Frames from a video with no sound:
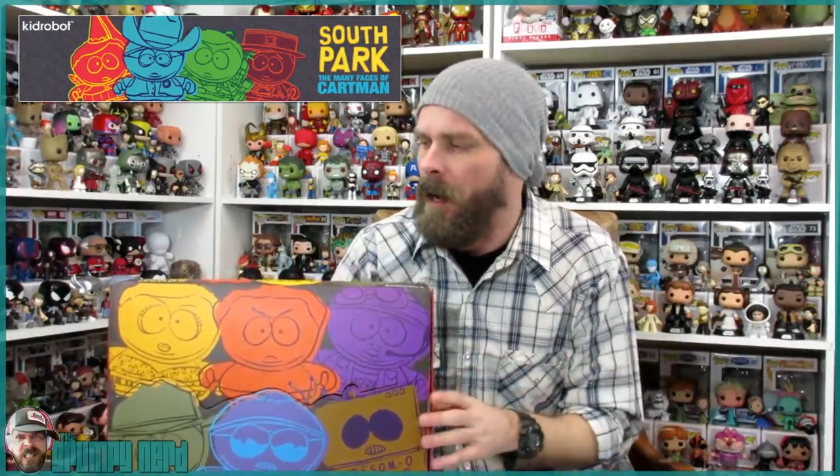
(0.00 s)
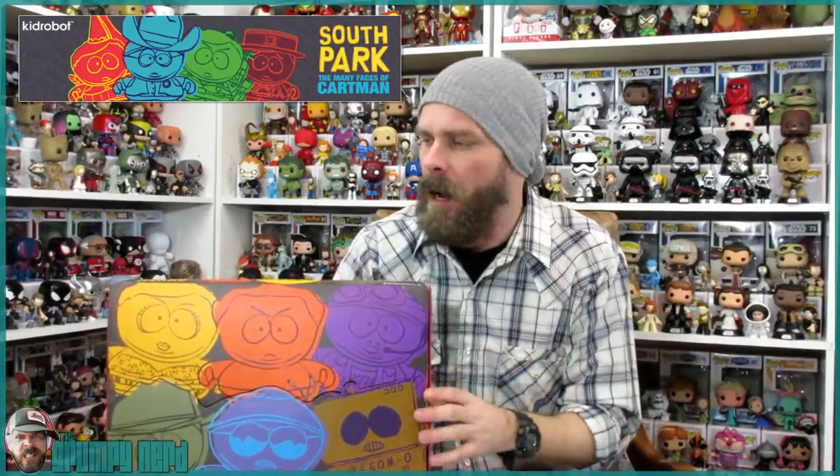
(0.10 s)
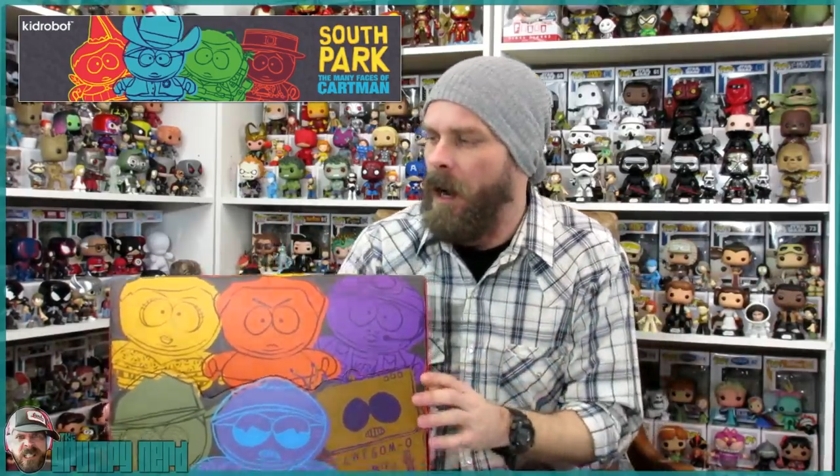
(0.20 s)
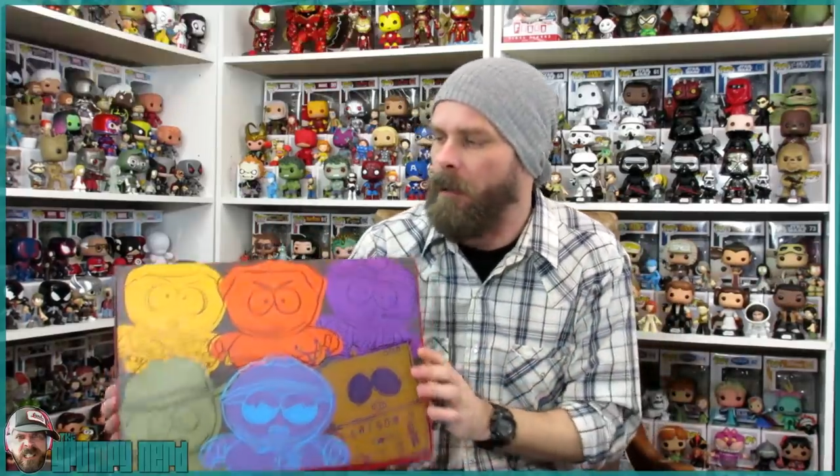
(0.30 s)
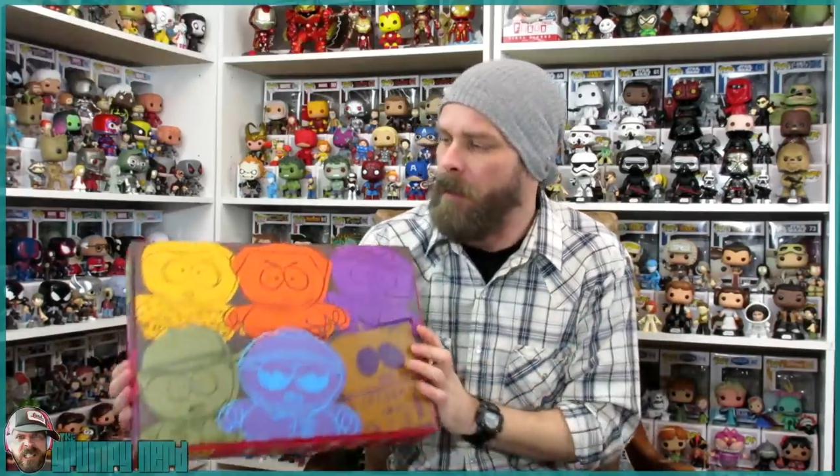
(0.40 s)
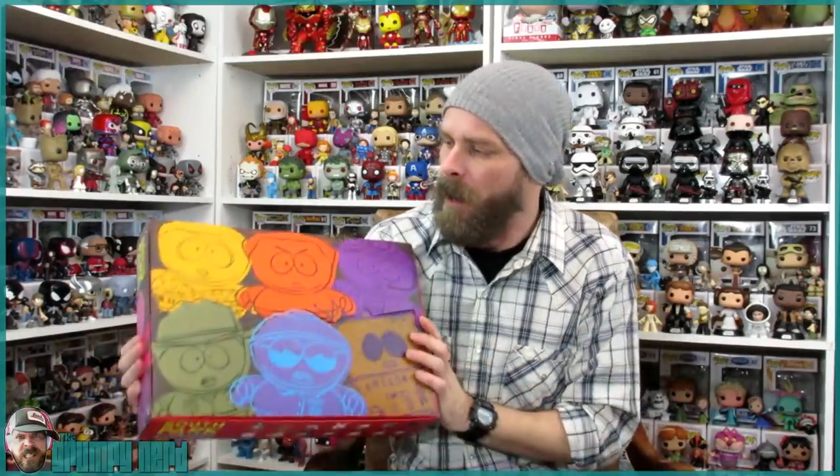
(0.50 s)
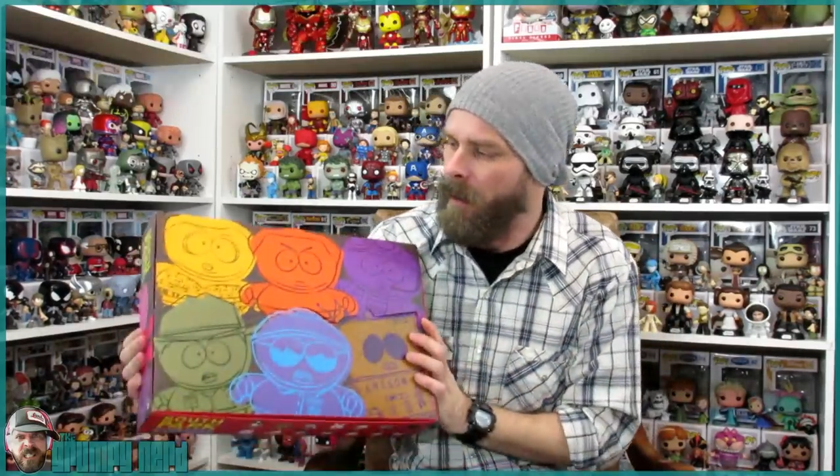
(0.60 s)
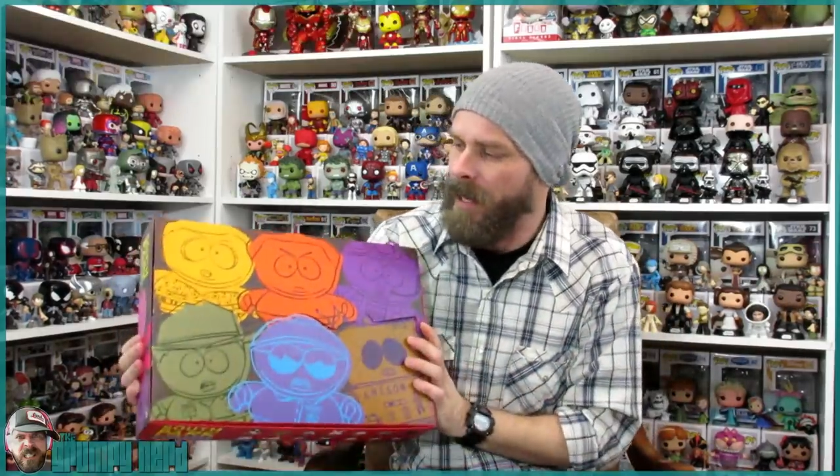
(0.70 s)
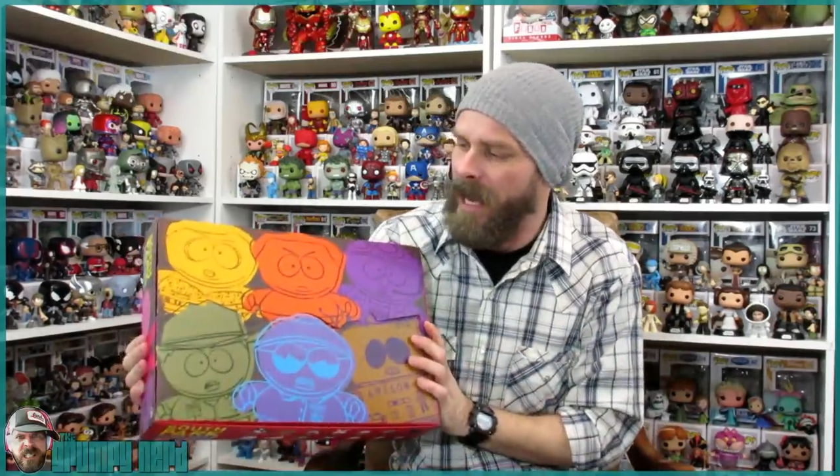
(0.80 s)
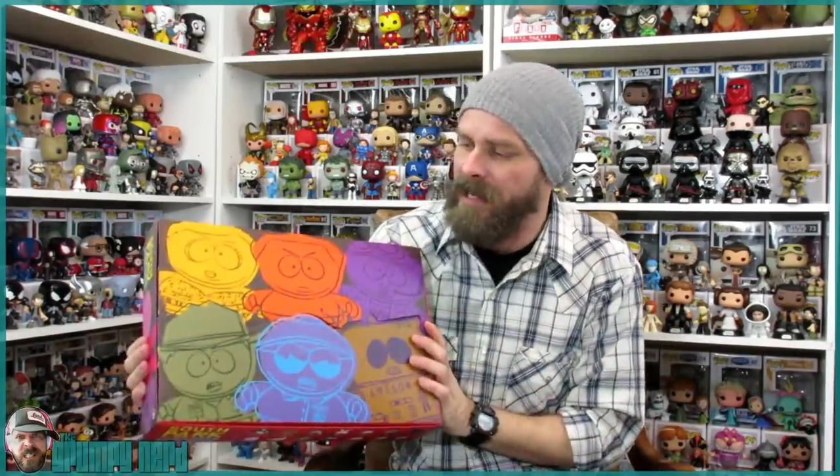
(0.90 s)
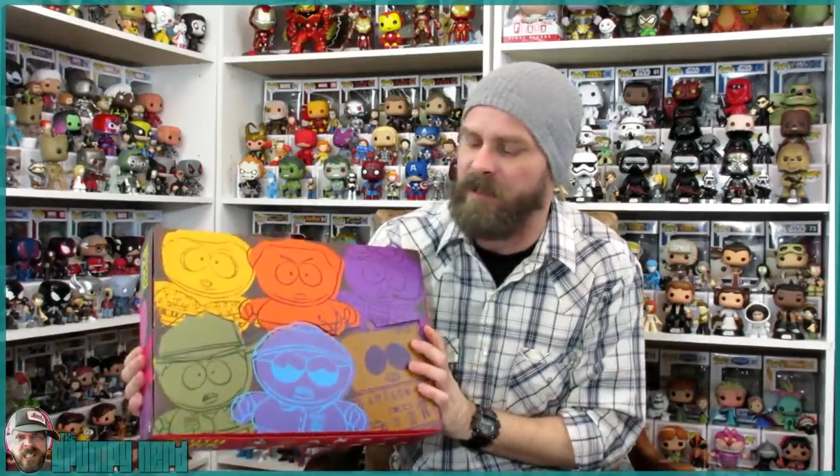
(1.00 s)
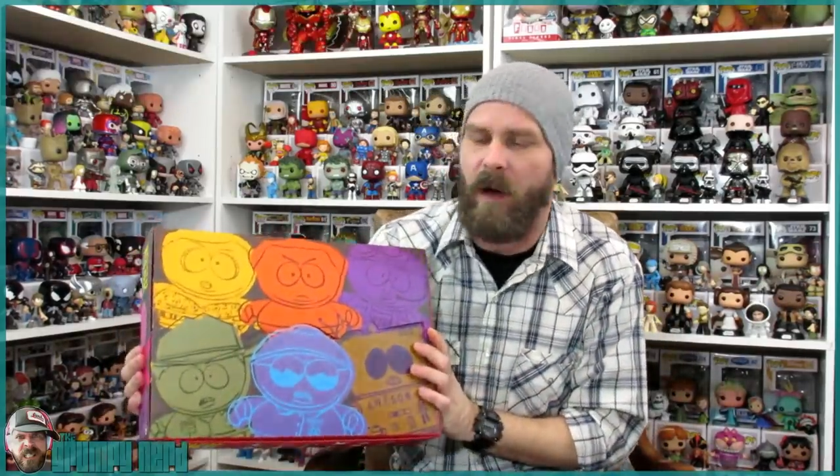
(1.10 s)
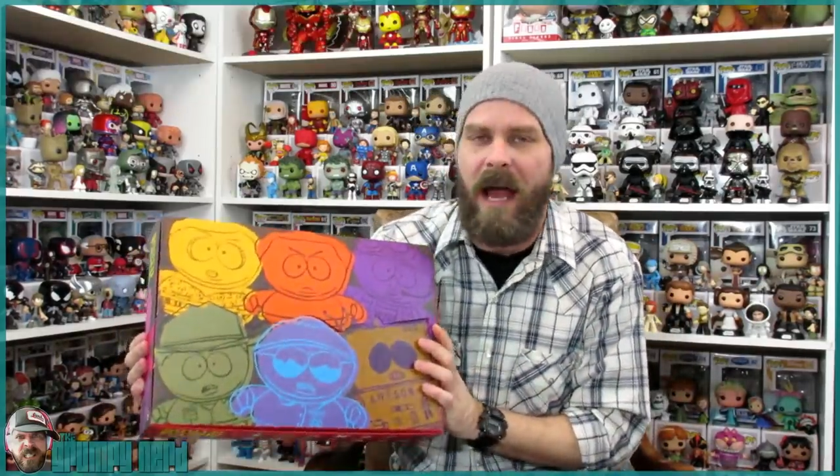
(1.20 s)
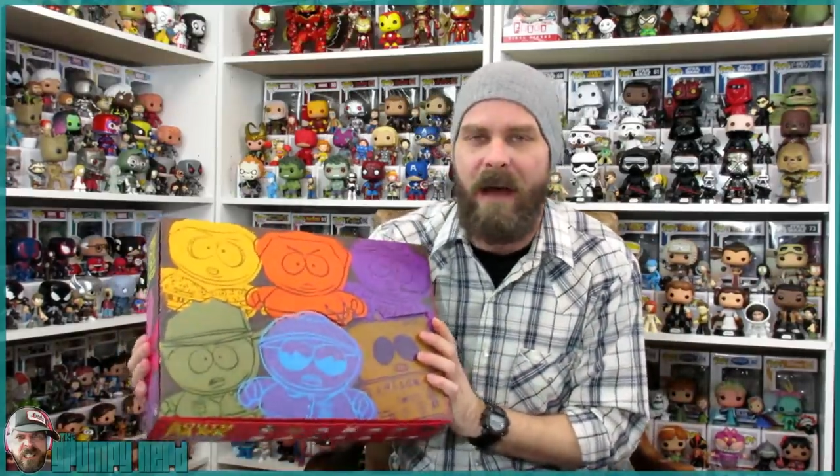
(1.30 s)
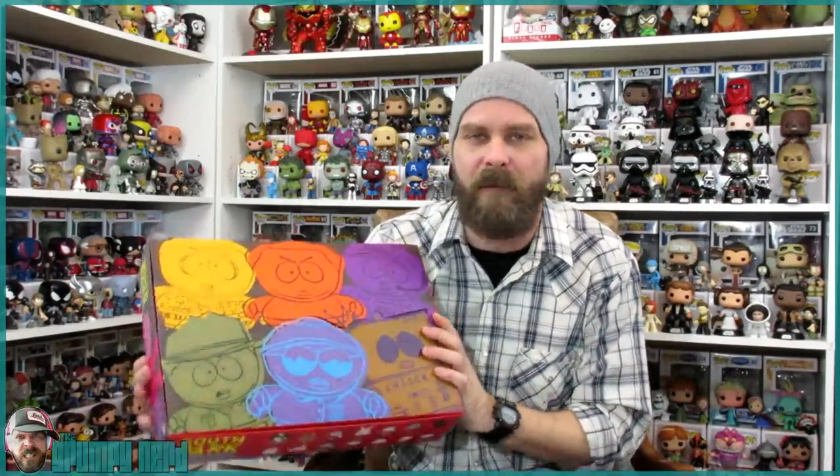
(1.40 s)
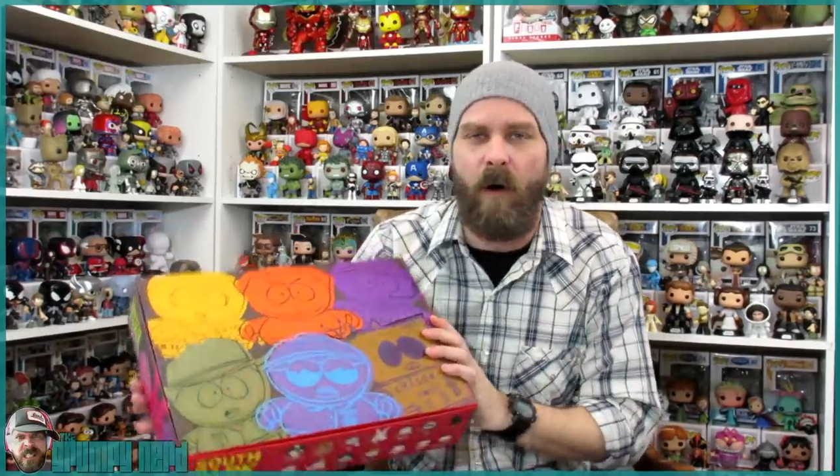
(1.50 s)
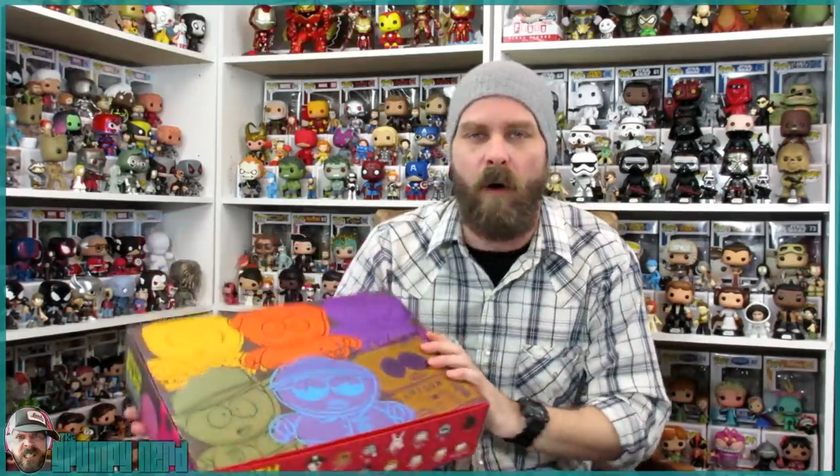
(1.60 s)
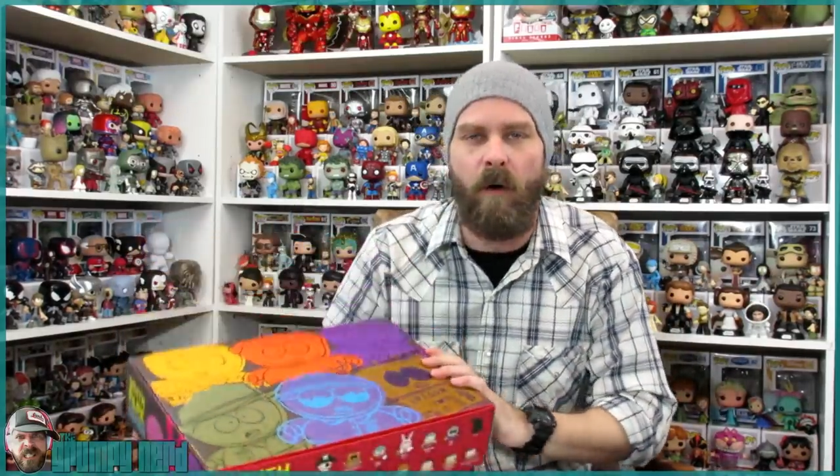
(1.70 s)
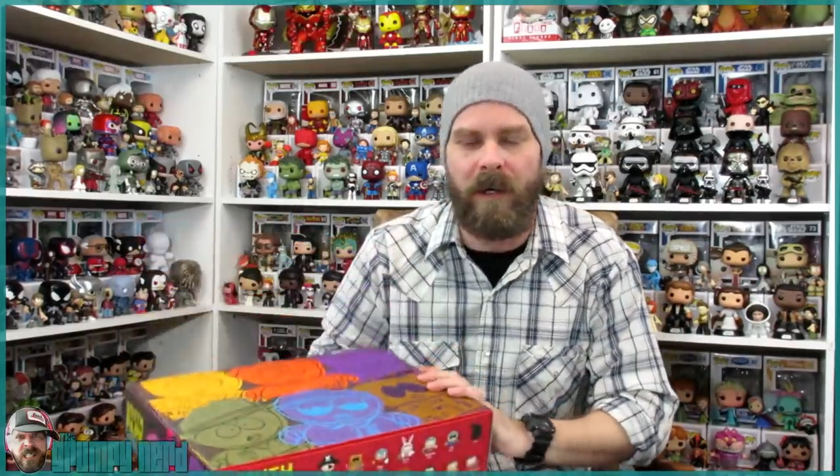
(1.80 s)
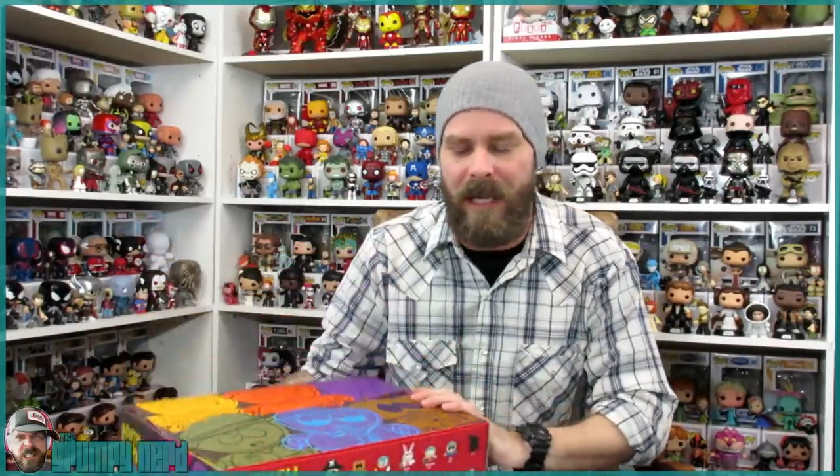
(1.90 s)
Um, Alright guys, so I have a
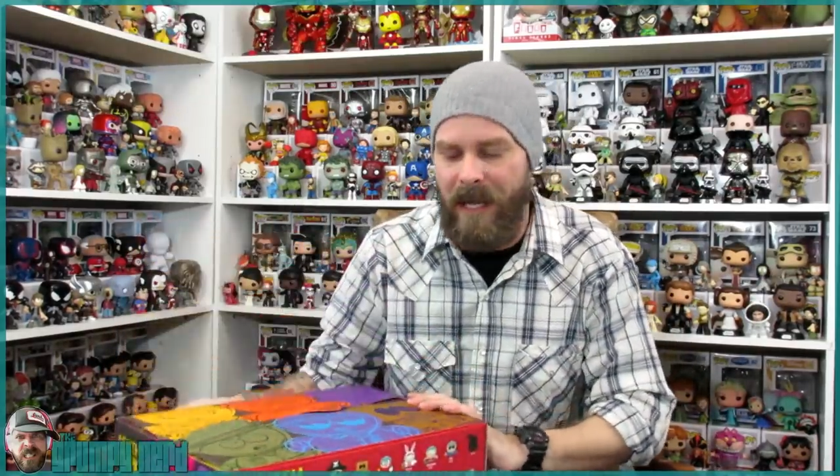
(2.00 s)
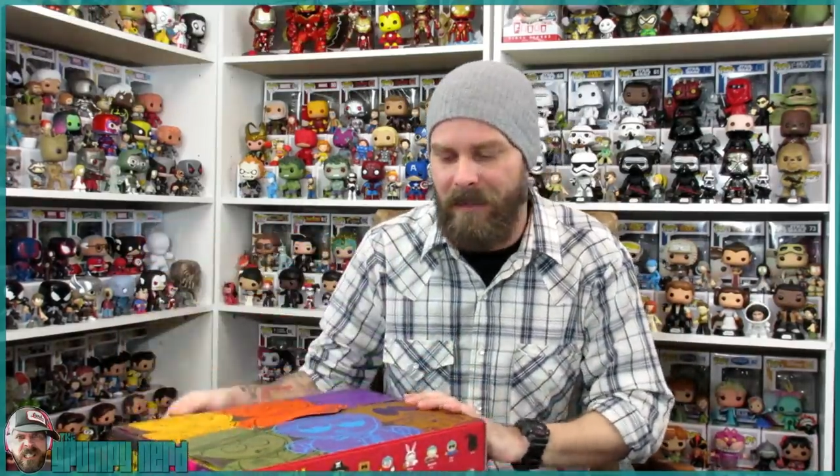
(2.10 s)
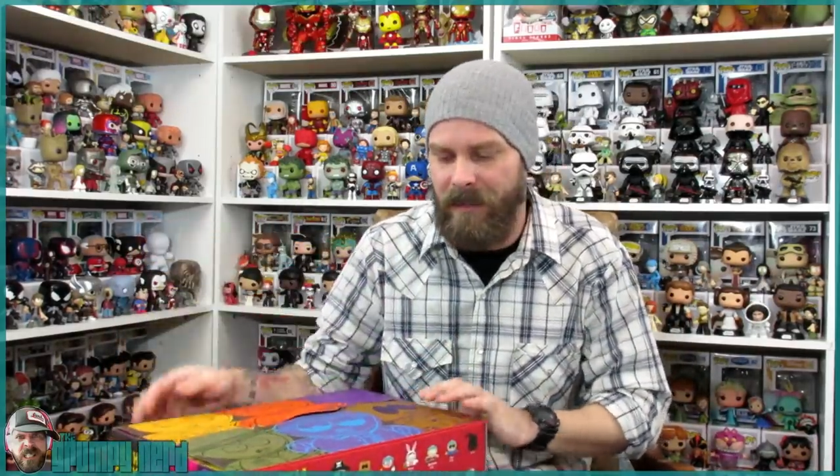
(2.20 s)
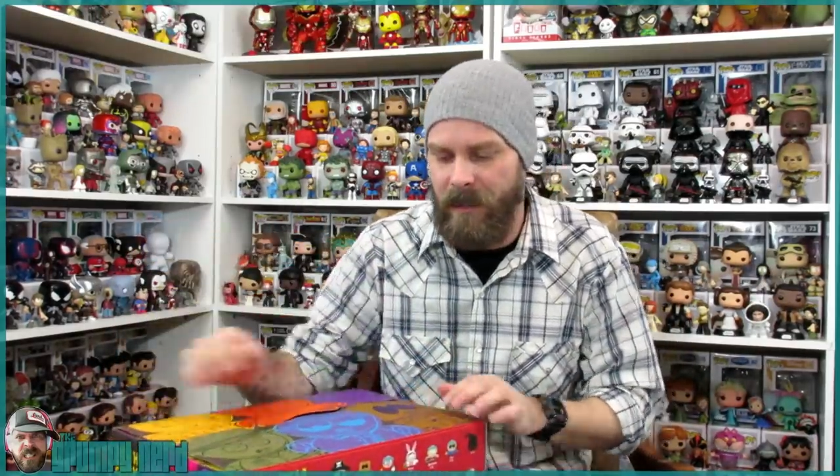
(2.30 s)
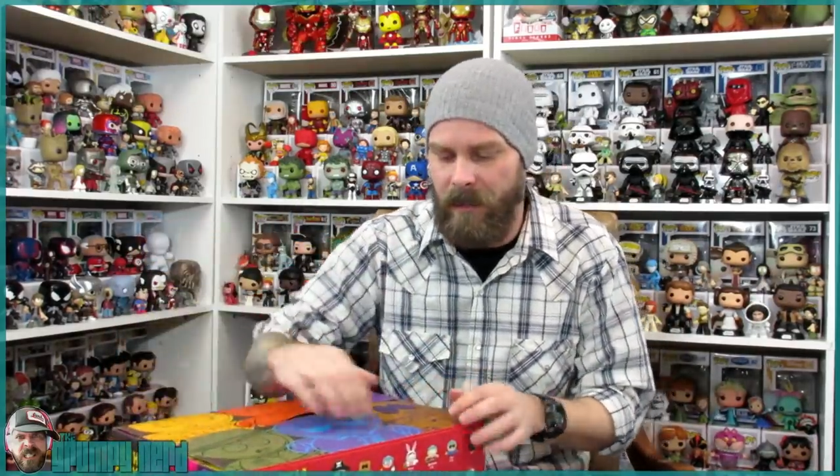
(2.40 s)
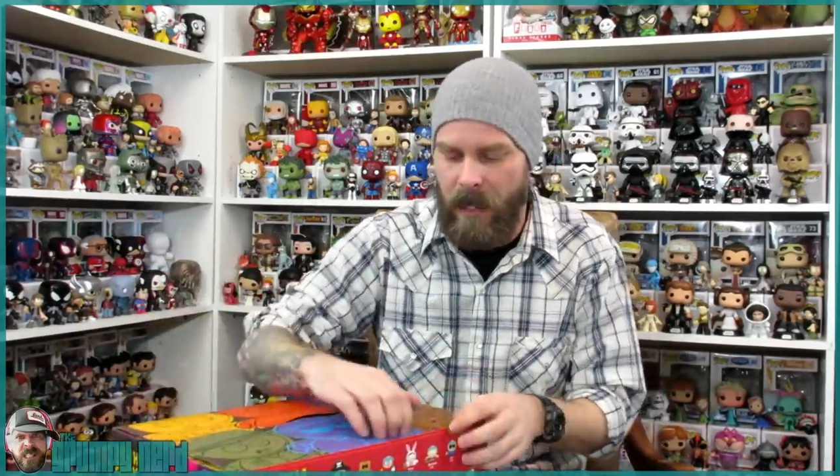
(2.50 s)
whole case here.